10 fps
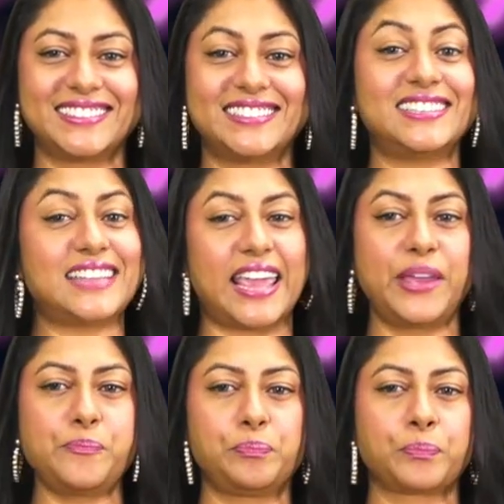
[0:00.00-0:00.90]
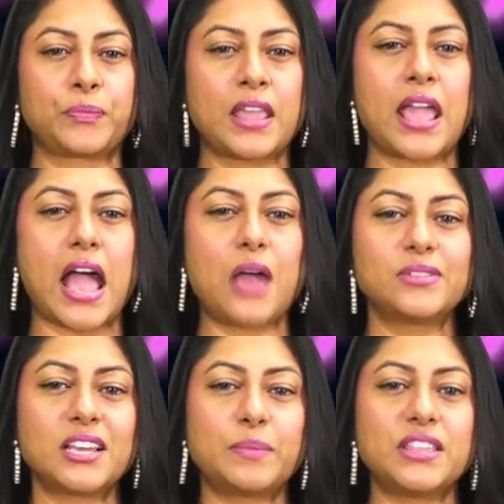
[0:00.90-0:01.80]
Today, I want
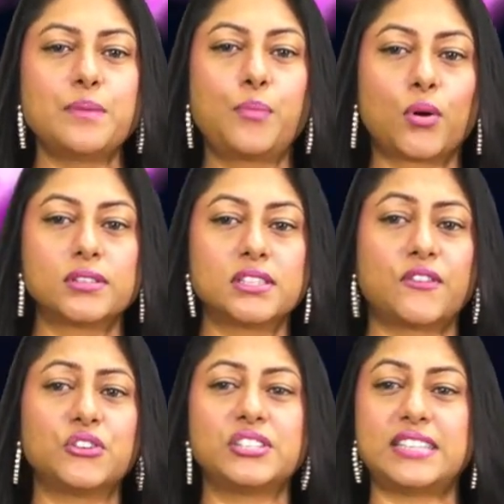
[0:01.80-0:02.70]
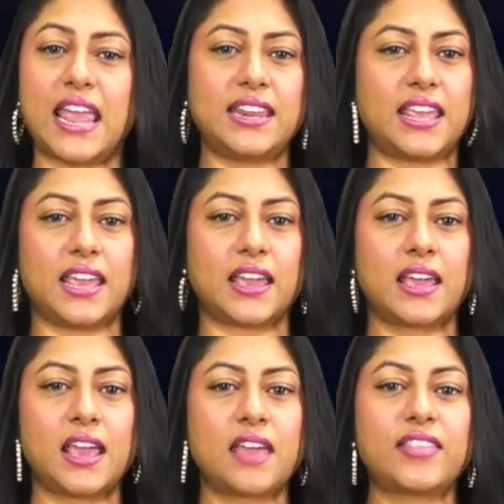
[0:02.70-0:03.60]
to talk about the importance of understanding
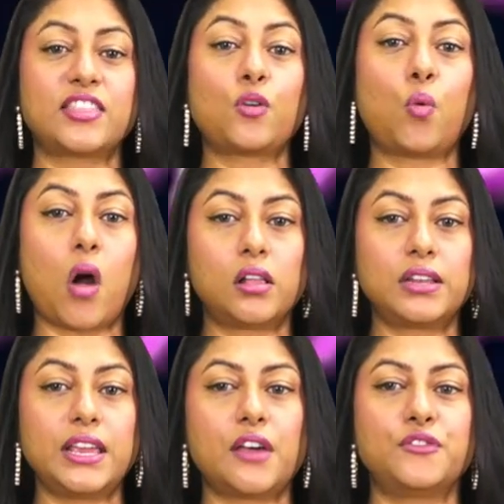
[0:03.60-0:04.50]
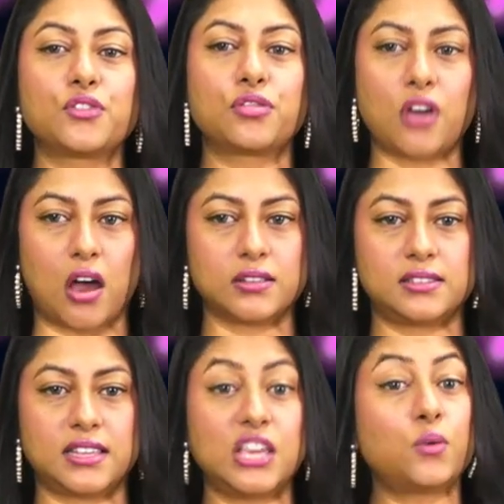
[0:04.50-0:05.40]
that the quality of your
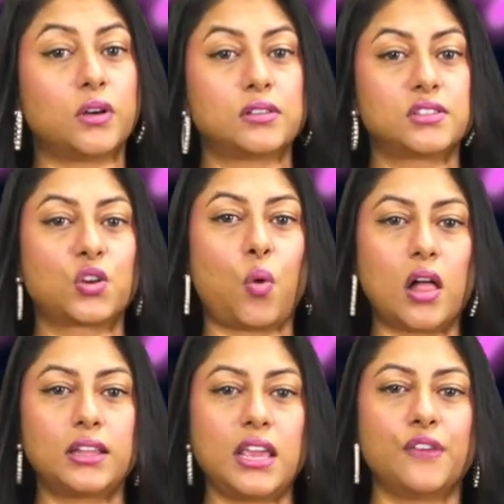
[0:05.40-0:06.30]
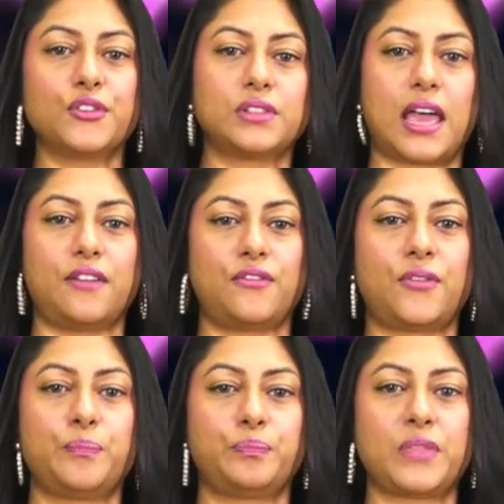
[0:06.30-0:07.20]
thoughts equals the quality of your life.
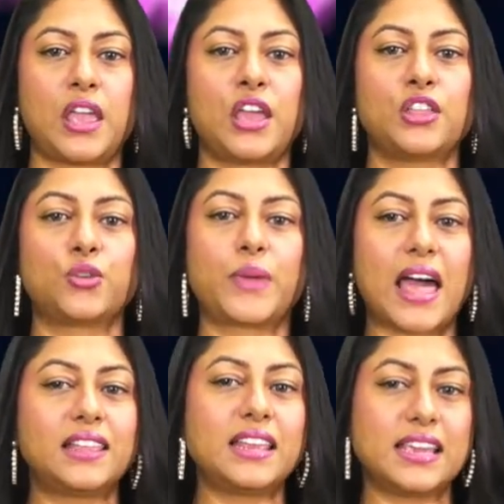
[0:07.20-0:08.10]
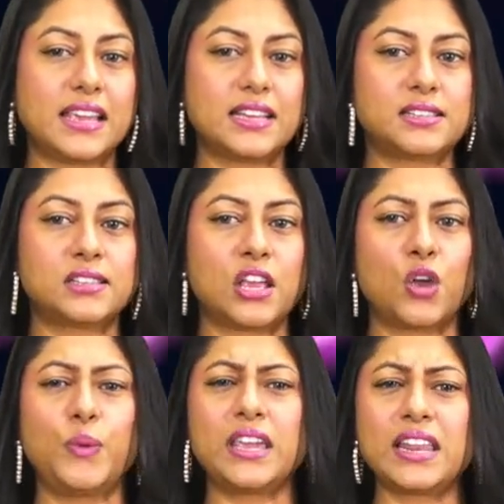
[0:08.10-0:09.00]
The reality is,
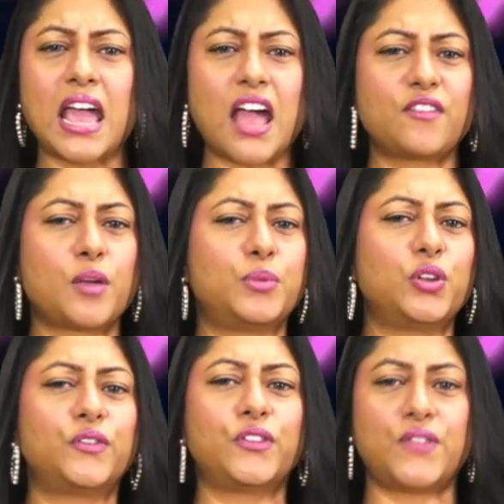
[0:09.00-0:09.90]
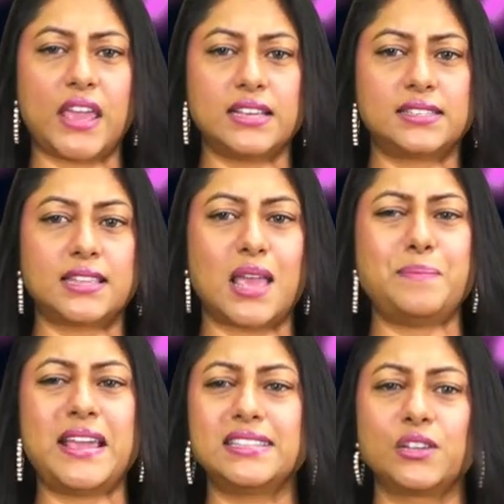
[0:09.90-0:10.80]
we can have a beautiful face,
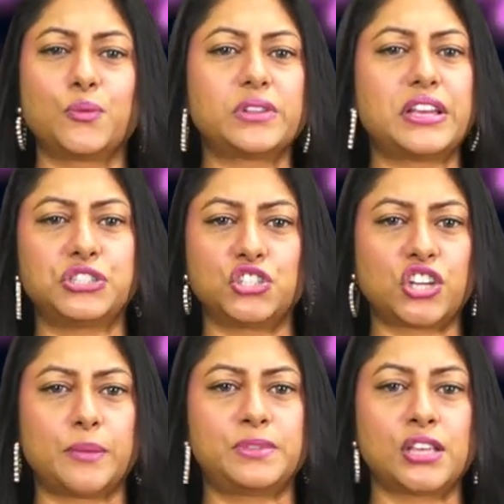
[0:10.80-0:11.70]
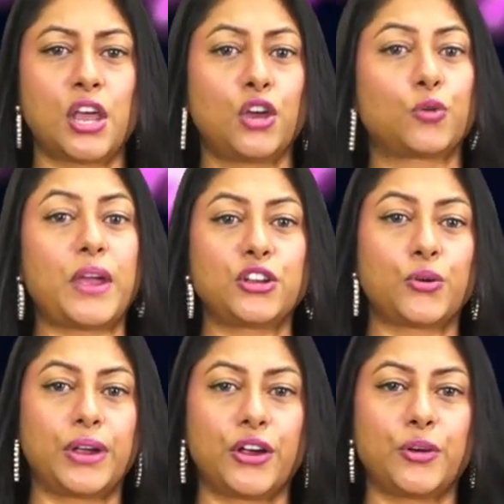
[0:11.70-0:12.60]
amazing relationships, great
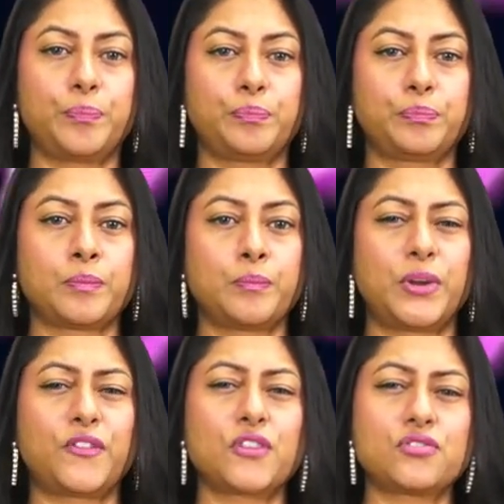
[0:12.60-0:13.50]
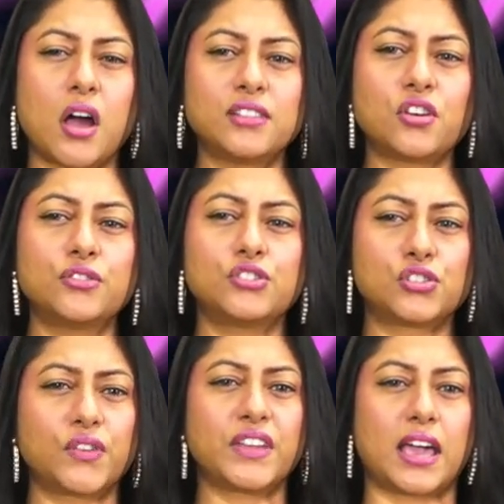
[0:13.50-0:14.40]
career, but if our thoughts aren't
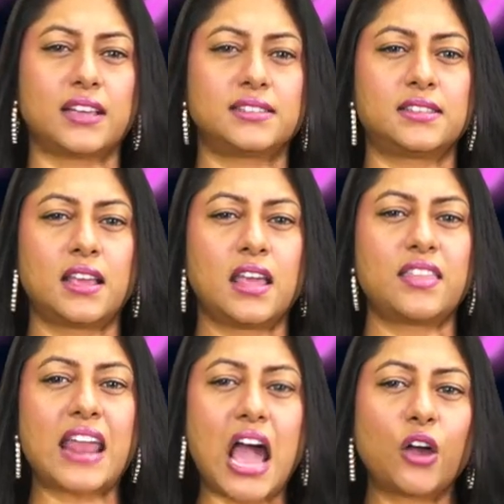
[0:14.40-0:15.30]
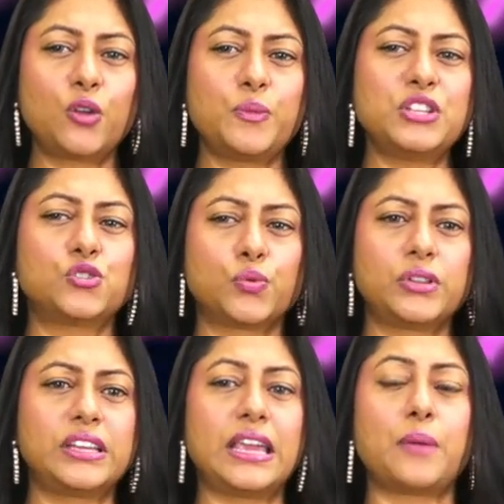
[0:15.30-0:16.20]
serving us, then how can we
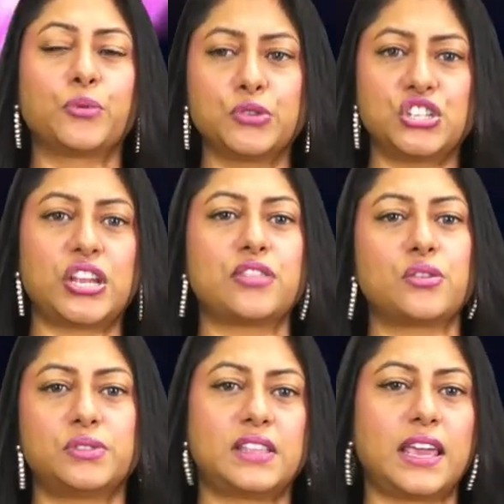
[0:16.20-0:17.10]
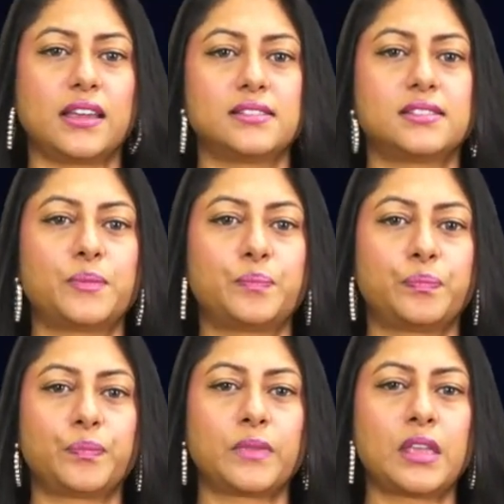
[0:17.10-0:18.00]
truly appreciate those things?
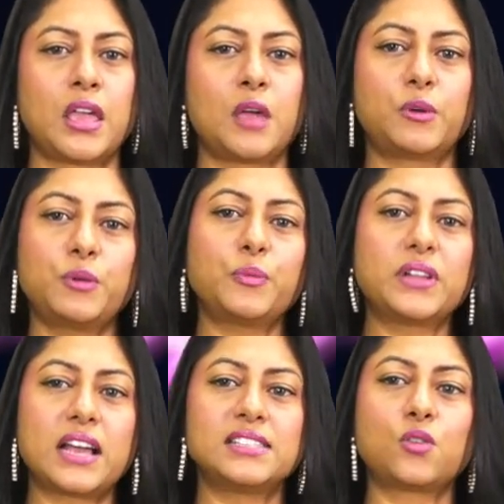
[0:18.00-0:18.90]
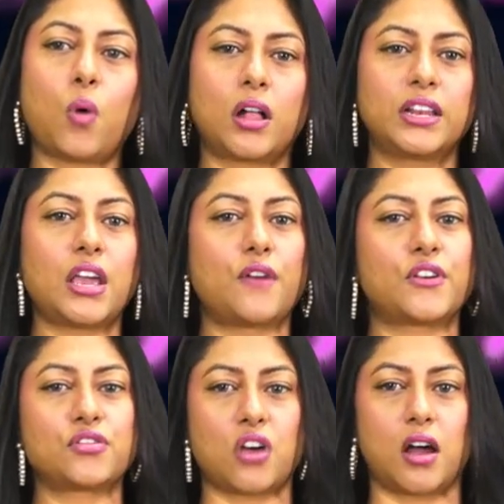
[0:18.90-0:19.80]
When we realize the quality of
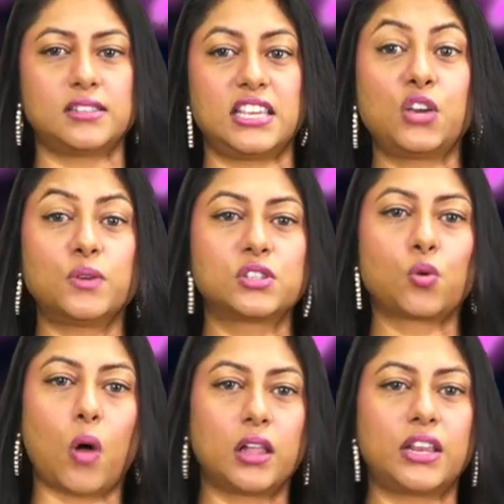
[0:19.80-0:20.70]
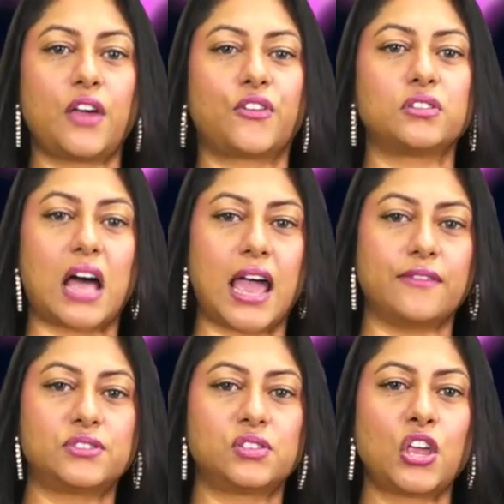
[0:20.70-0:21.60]
our thoughts equals the quality of our
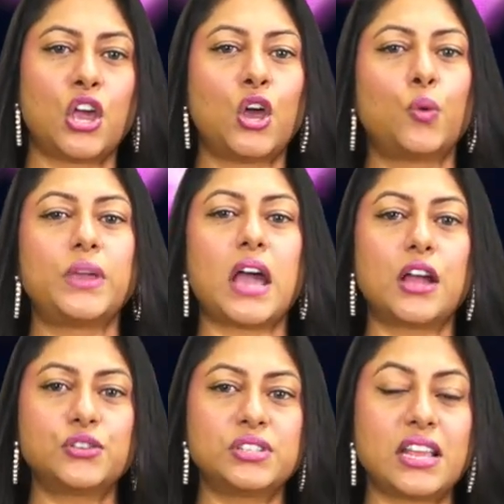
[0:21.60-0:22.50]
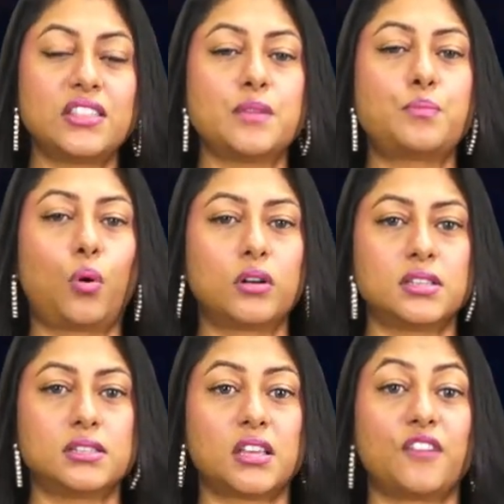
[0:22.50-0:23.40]
lives, we understand the
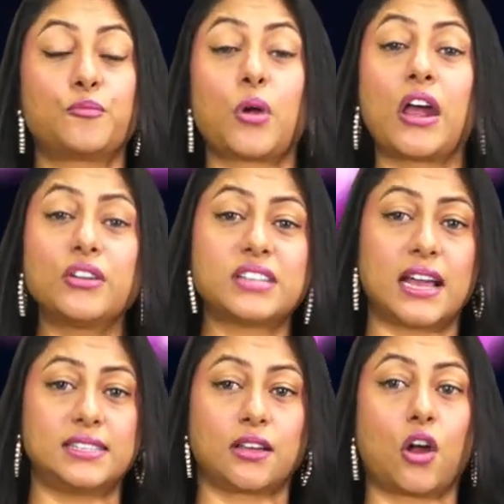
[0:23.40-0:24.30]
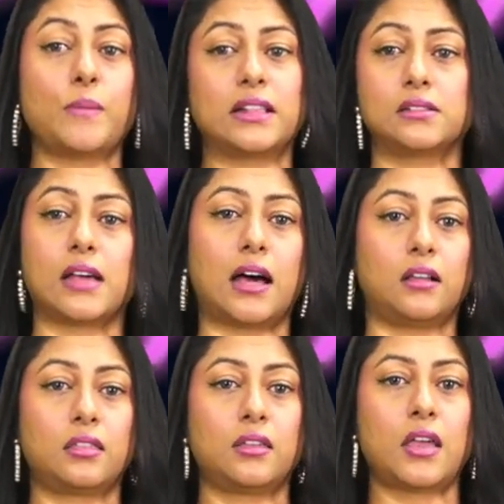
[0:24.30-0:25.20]
importance of prioritizing our mental
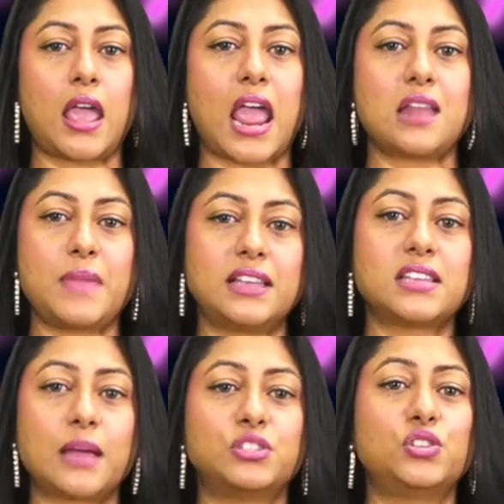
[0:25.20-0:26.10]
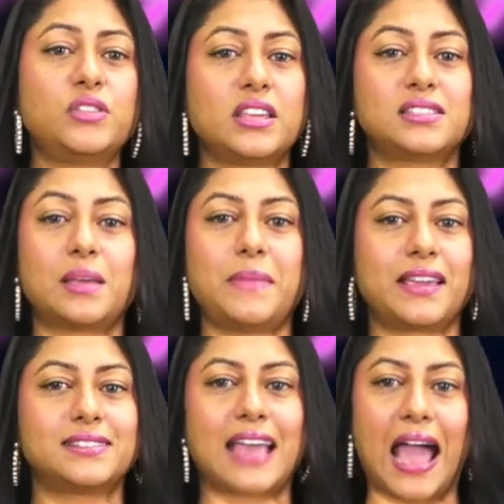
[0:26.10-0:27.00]
health and make time to do things that make
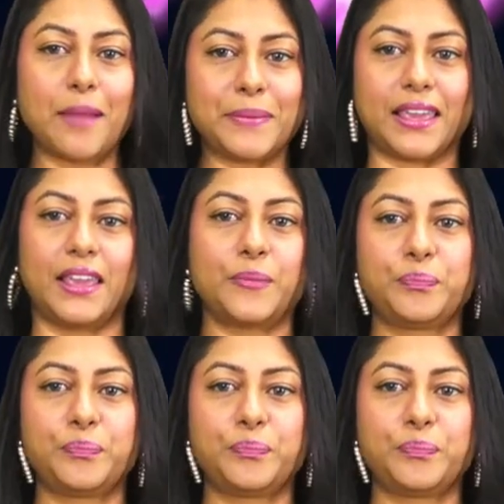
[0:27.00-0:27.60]
us happy.